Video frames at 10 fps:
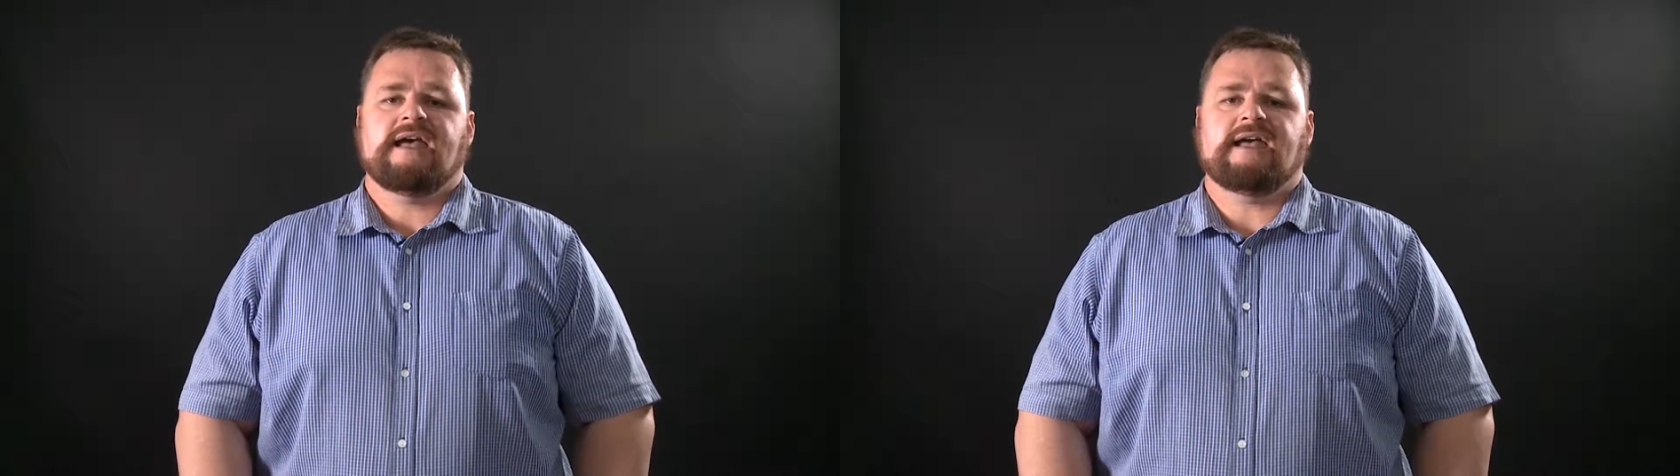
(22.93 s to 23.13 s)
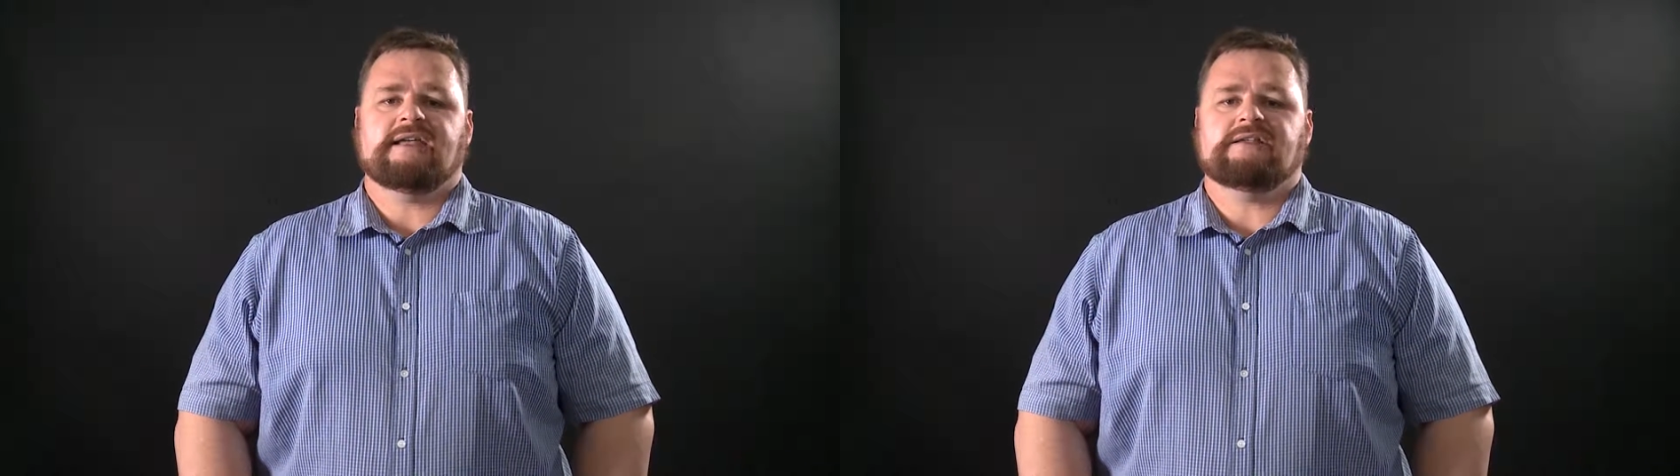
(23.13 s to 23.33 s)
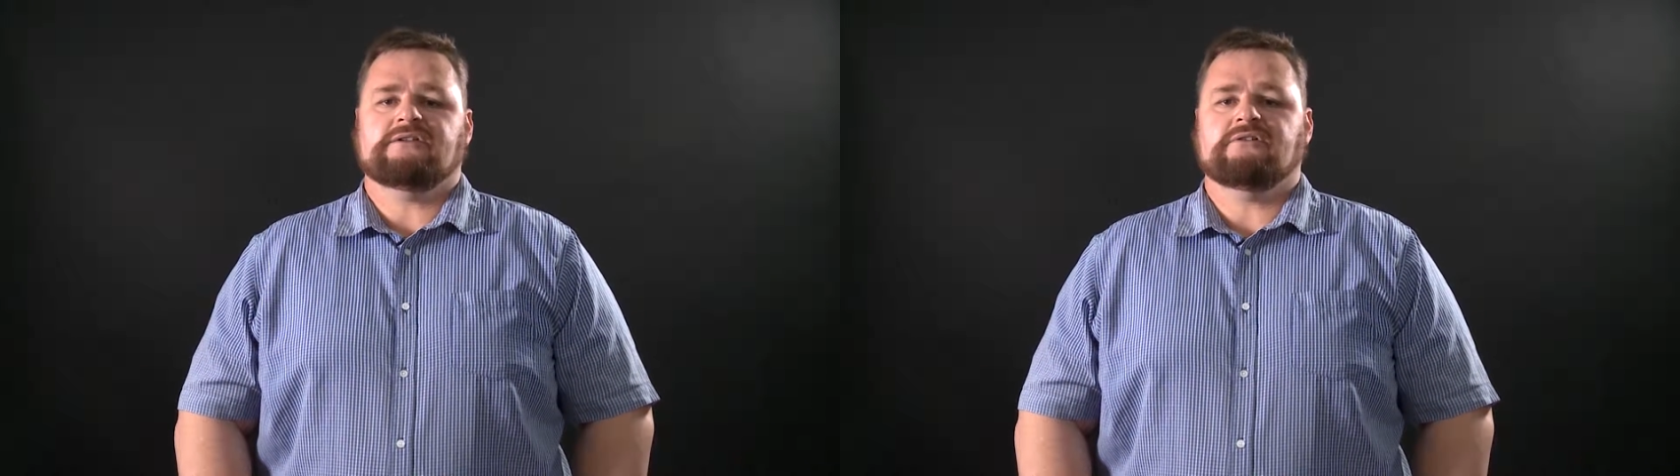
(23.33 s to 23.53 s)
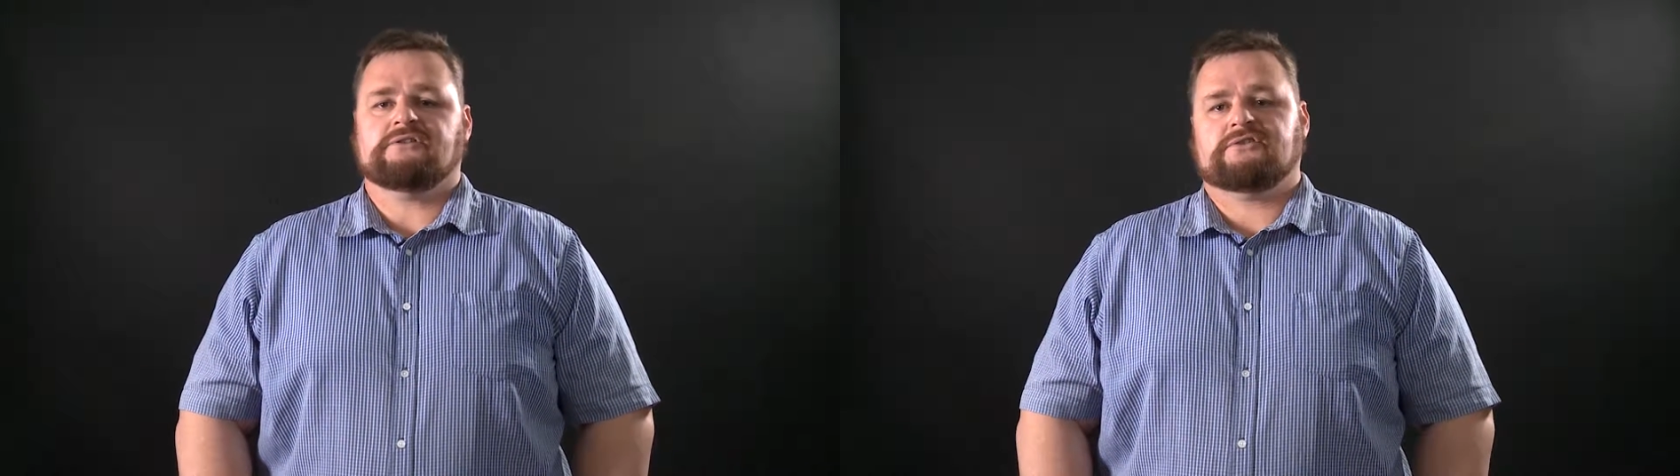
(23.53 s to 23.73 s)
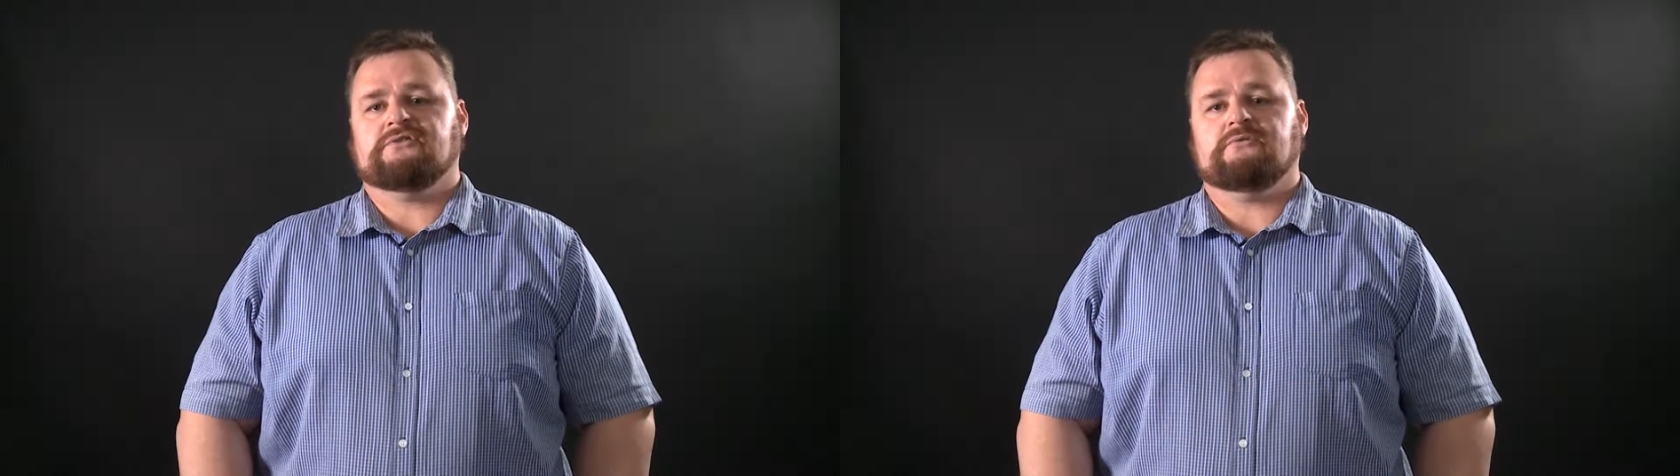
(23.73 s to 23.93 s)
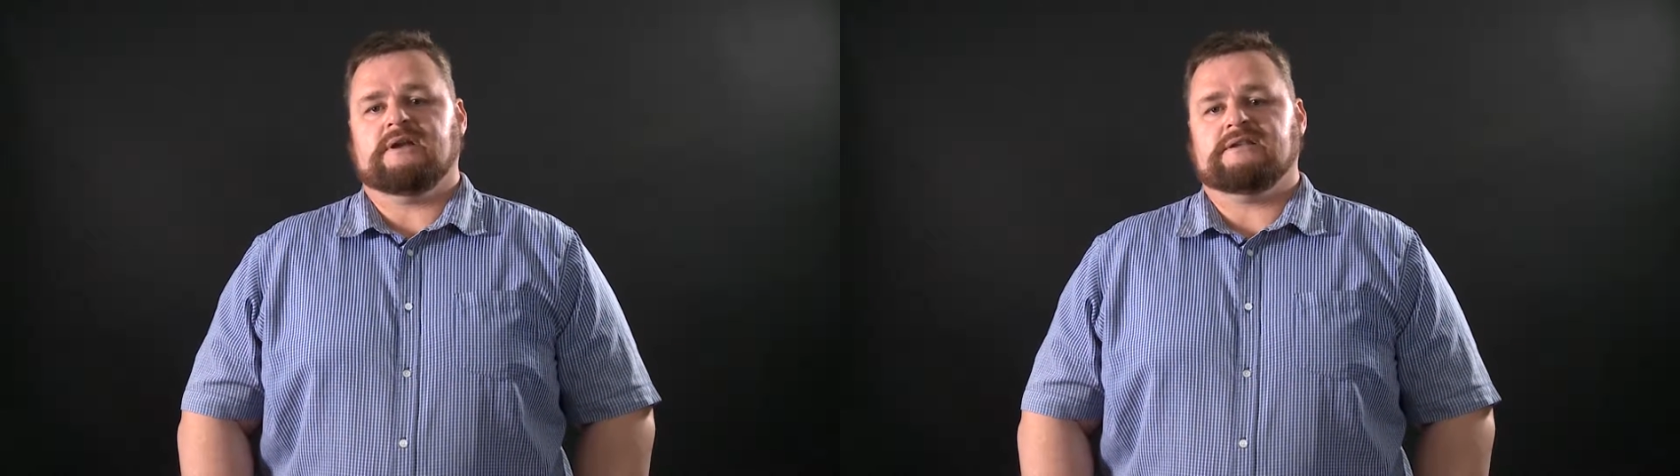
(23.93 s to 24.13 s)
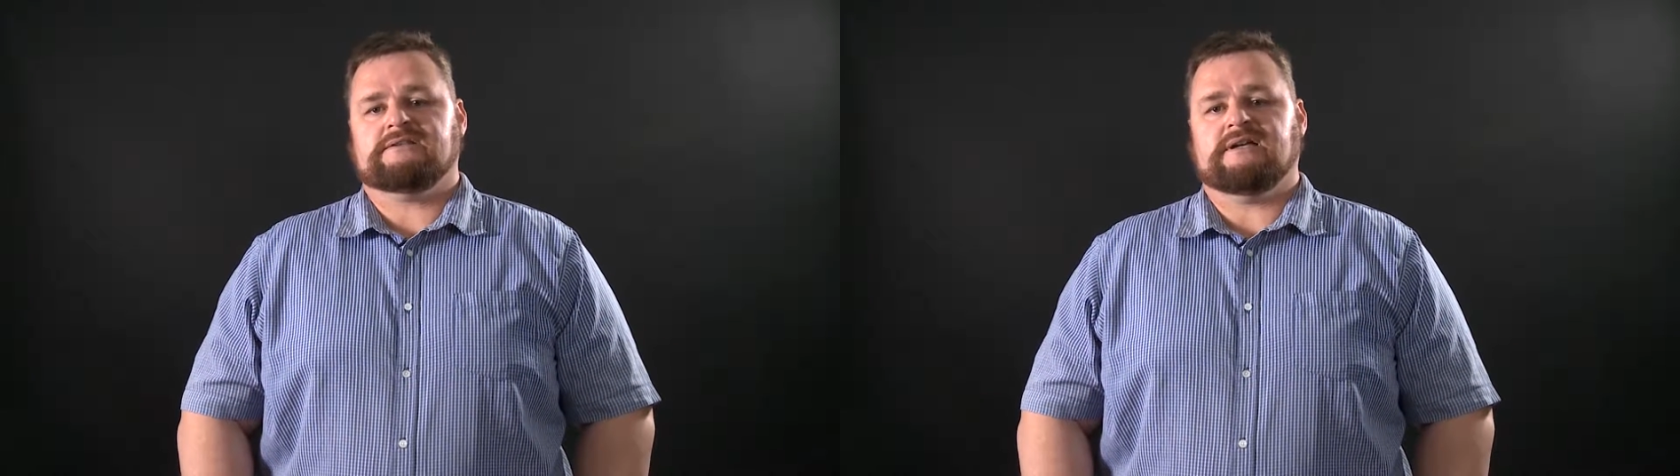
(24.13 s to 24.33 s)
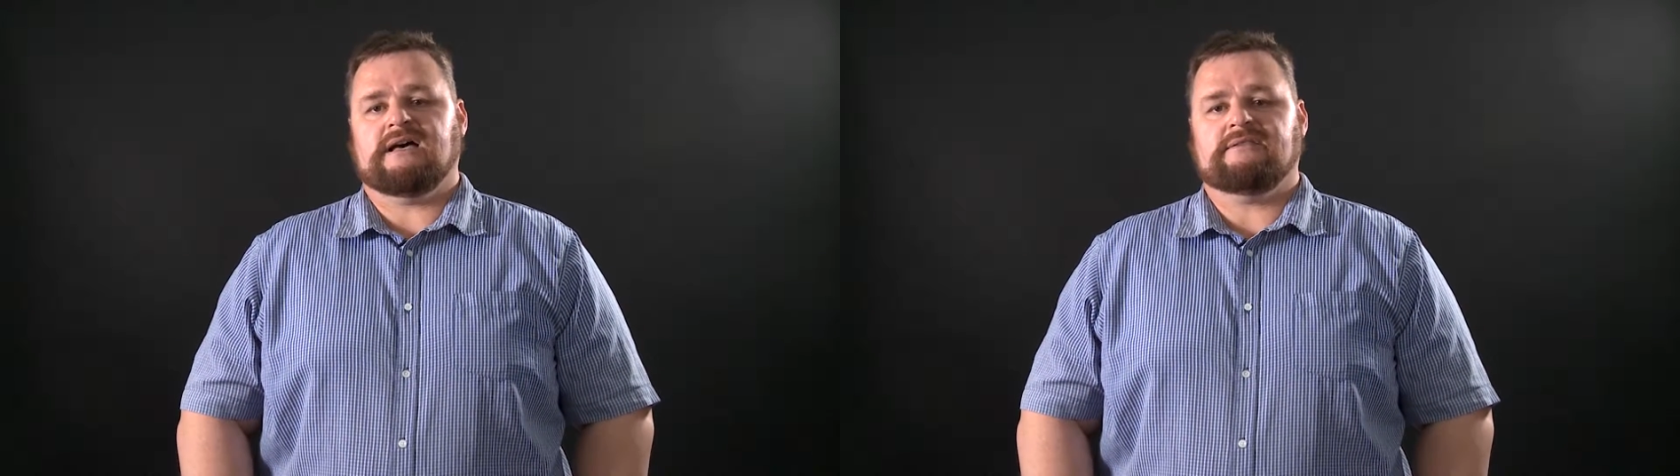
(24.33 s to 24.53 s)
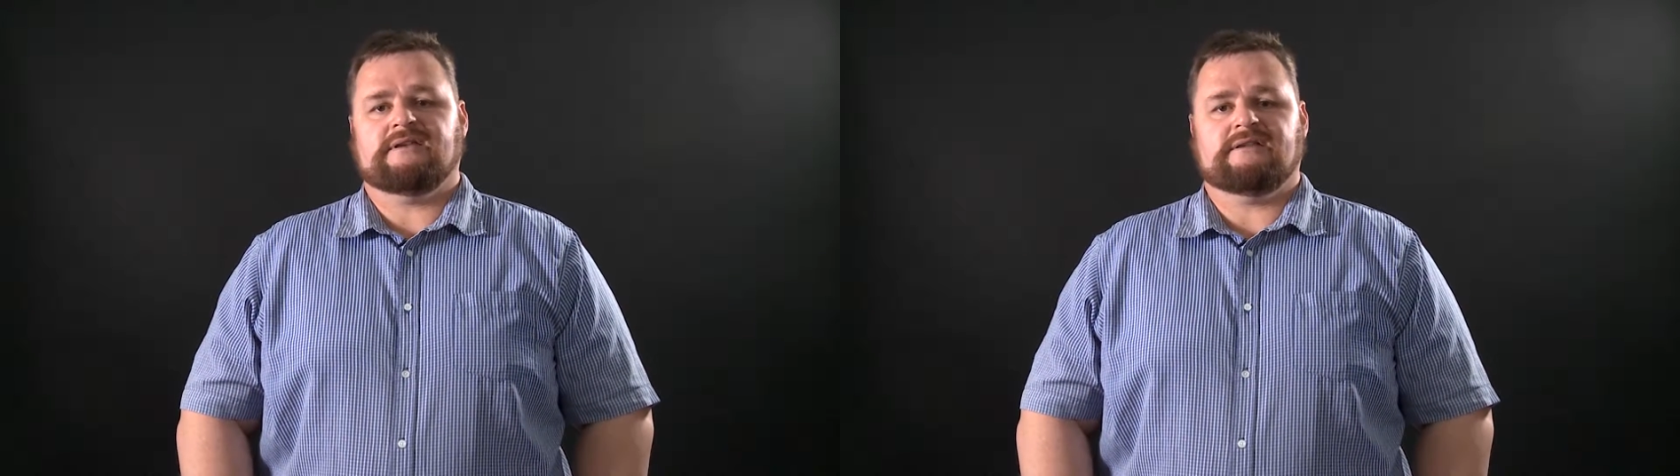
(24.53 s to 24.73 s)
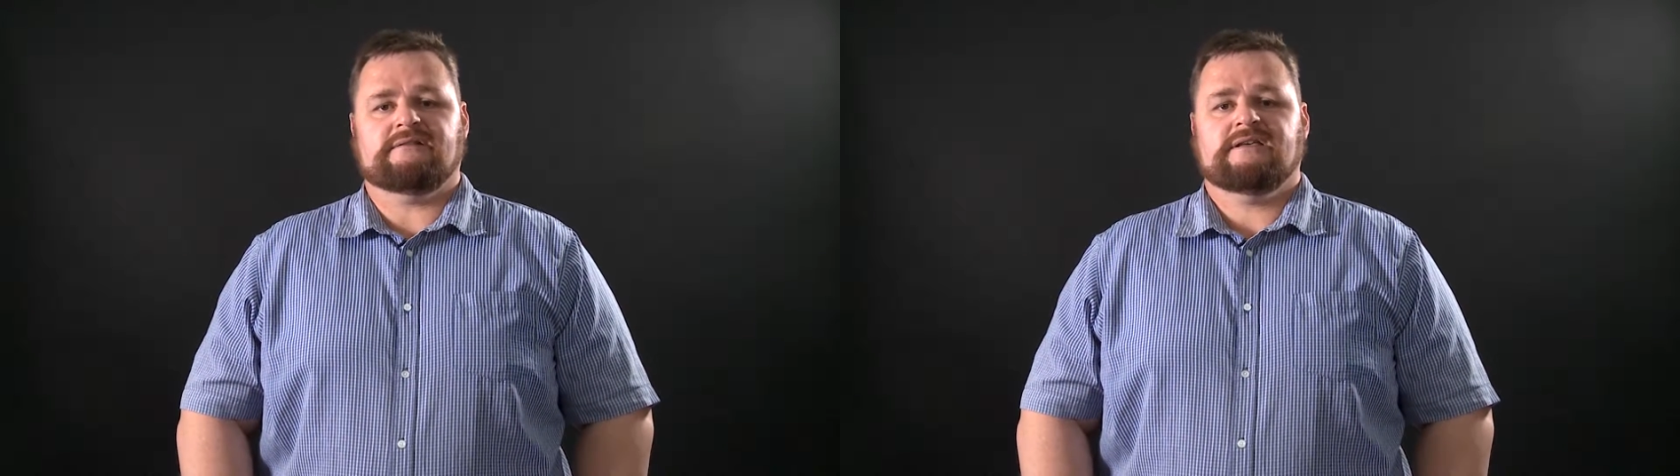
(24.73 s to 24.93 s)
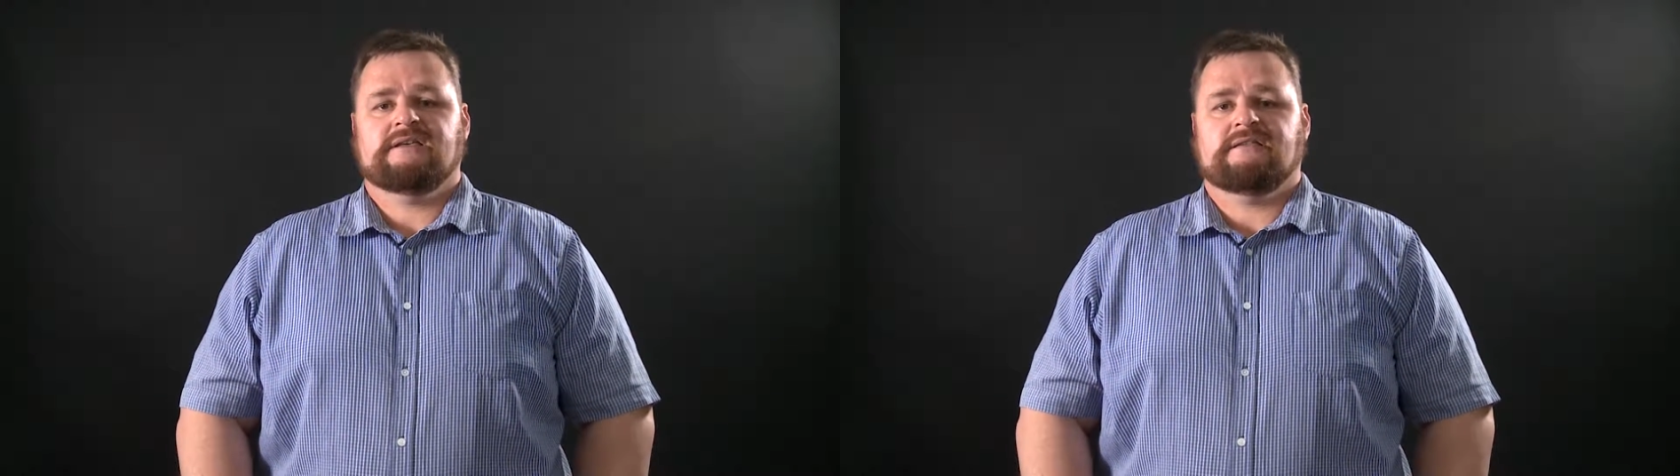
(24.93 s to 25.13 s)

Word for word: and you're not sure where to start, then